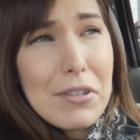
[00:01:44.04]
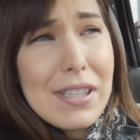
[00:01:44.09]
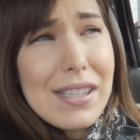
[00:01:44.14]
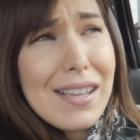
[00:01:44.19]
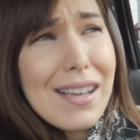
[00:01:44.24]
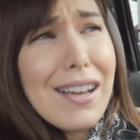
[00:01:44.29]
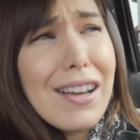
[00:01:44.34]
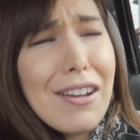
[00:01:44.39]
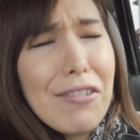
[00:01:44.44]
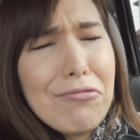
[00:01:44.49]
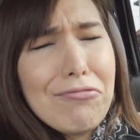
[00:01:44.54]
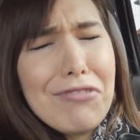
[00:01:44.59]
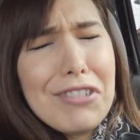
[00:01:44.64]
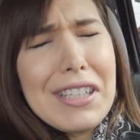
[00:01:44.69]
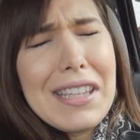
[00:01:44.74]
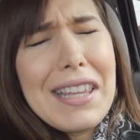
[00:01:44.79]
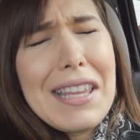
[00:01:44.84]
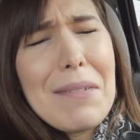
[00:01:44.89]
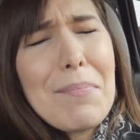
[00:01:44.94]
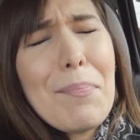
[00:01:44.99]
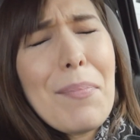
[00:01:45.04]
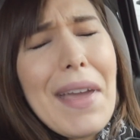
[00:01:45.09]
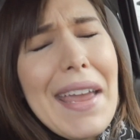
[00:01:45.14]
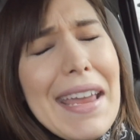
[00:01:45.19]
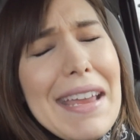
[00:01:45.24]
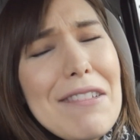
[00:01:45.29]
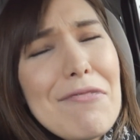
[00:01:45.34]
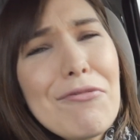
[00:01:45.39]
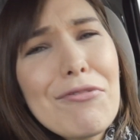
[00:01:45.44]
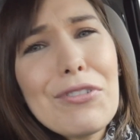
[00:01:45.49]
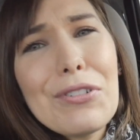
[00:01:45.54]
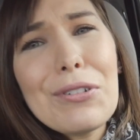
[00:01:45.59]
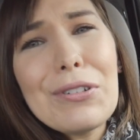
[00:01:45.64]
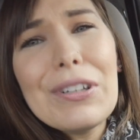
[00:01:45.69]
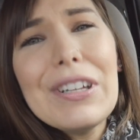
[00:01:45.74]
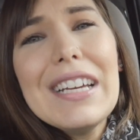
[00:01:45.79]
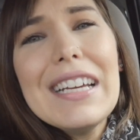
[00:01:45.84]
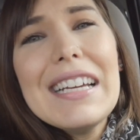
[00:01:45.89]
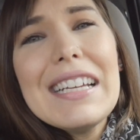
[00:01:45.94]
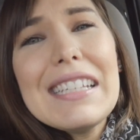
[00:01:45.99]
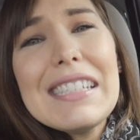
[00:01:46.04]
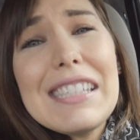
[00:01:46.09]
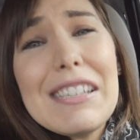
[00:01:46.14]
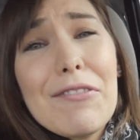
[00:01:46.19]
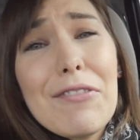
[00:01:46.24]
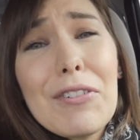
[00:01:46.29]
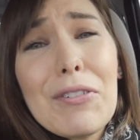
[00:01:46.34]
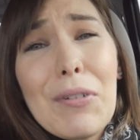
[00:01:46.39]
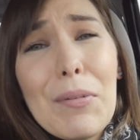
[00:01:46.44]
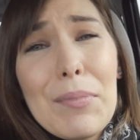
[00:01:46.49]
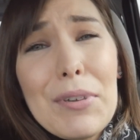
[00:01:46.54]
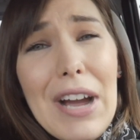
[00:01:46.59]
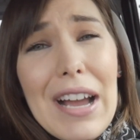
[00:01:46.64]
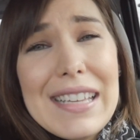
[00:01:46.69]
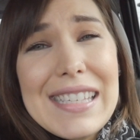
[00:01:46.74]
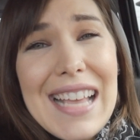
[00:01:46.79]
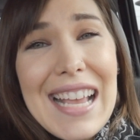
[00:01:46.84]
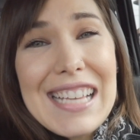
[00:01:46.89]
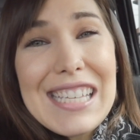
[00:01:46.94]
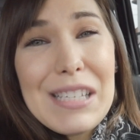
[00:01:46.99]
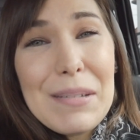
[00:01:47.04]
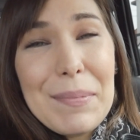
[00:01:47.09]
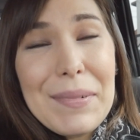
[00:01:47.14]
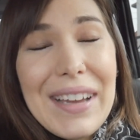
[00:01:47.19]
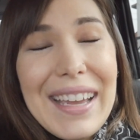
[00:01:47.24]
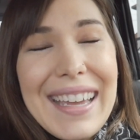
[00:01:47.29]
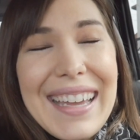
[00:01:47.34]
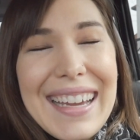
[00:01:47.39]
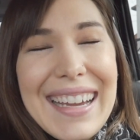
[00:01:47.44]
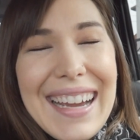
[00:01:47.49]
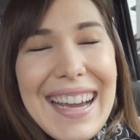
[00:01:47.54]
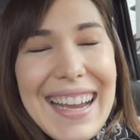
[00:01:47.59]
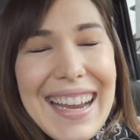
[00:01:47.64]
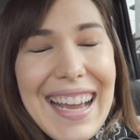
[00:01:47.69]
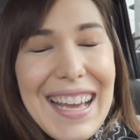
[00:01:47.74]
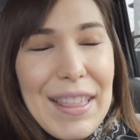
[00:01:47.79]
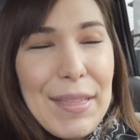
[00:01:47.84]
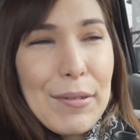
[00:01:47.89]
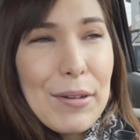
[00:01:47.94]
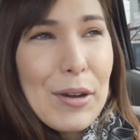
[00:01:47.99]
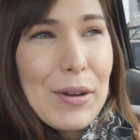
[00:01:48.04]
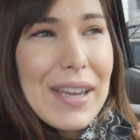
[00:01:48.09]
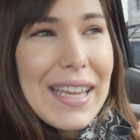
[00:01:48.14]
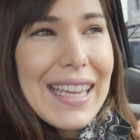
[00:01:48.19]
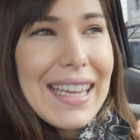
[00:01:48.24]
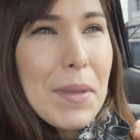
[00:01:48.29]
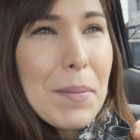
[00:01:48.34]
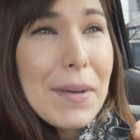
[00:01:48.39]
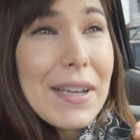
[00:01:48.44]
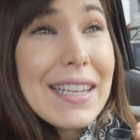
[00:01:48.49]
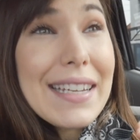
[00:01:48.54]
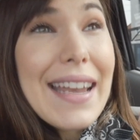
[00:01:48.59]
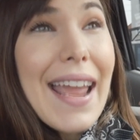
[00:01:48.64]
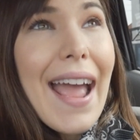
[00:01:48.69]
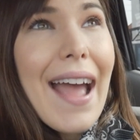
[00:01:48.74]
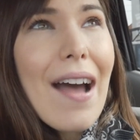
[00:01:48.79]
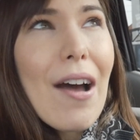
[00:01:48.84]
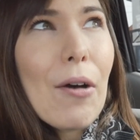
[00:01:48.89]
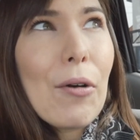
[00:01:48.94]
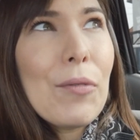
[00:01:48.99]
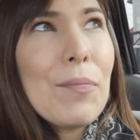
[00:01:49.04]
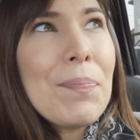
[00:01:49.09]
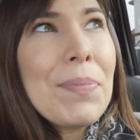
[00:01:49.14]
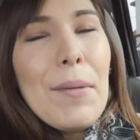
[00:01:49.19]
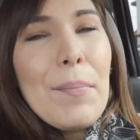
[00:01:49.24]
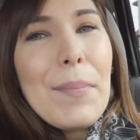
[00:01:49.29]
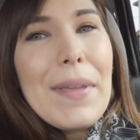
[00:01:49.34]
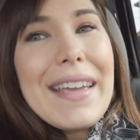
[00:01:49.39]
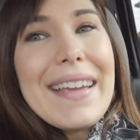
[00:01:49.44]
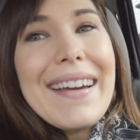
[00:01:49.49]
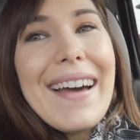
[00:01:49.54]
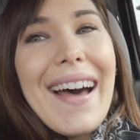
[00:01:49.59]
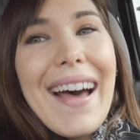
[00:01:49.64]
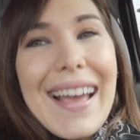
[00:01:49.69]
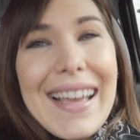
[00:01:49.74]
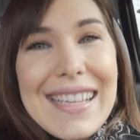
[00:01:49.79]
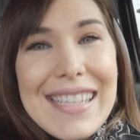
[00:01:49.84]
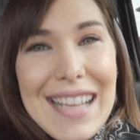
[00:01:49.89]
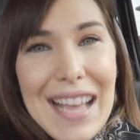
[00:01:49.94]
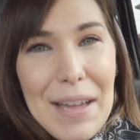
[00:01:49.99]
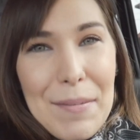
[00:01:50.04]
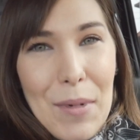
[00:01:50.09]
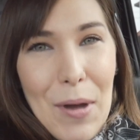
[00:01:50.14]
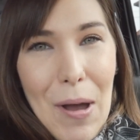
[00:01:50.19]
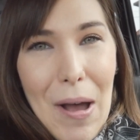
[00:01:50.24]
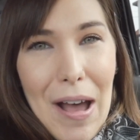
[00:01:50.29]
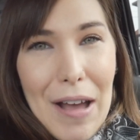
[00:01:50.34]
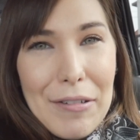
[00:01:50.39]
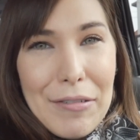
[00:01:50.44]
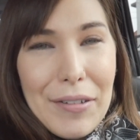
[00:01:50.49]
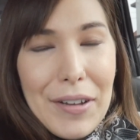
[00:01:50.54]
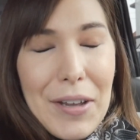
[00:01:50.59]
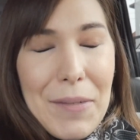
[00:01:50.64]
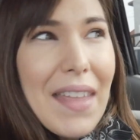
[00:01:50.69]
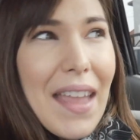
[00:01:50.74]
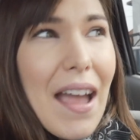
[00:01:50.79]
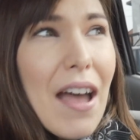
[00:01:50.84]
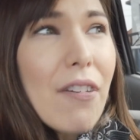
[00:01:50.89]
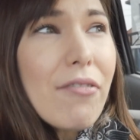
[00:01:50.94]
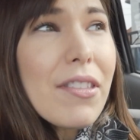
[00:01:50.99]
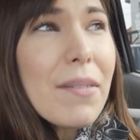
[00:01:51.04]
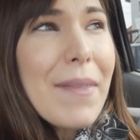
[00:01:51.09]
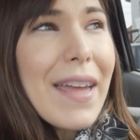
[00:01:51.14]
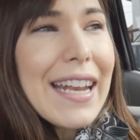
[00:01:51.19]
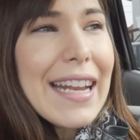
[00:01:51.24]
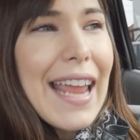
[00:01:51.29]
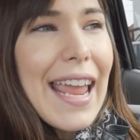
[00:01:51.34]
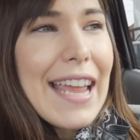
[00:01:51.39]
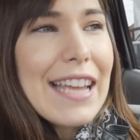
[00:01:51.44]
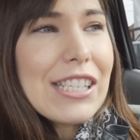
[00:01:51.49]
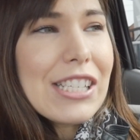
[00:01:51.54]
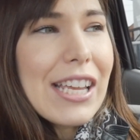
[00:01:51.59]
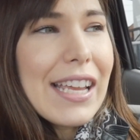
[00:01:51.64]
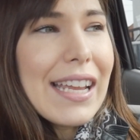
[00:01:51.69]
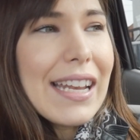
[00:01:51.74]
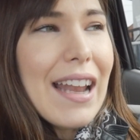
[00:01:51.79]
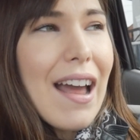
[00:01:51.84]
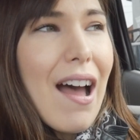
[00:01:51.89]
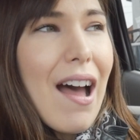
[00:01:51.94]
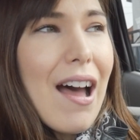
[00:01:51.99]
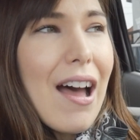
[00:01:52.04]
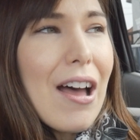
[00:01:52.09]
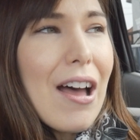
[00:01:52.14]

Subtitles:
was a really painful, difficult process, but I got through it. But now, because I'm off of the medication,